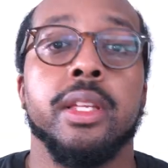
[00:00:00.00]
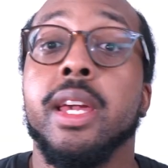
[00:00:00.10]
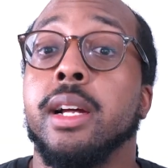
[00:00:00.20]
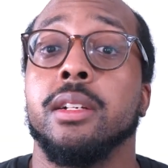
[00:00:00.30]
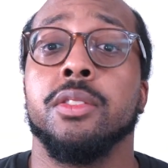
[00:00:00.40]

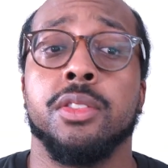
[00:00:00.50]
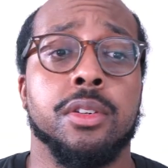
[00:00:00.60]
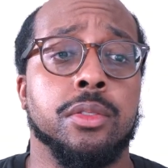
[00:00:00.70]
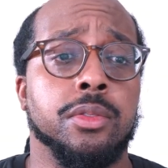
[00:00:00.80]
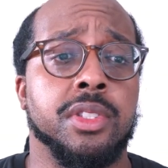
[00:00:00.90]
Yeah,
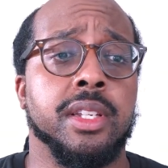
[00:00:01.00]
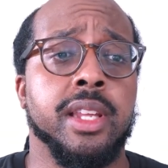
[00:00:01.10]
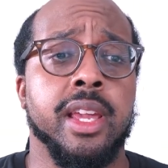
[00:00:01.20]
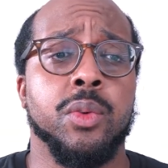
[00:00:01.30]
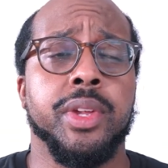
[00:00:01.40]
so
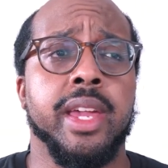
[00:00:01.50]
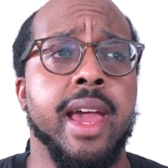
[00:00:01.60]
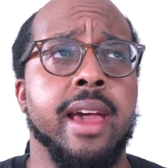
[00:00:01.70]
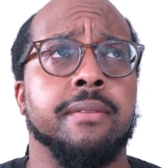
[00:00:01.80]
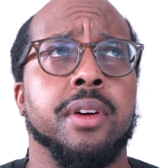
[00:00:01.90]
today we
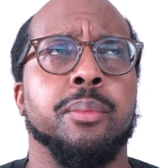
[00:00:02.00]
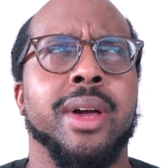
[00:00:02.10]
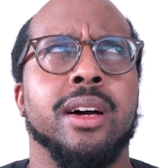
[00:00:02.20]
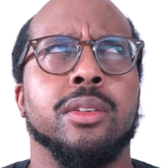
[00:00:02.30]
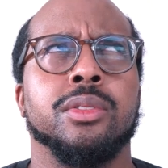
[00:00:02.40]
have
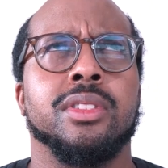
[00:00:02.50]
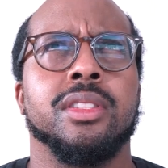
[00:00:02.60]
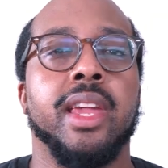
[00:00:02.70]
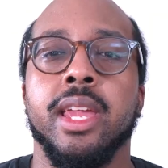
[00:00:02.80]
about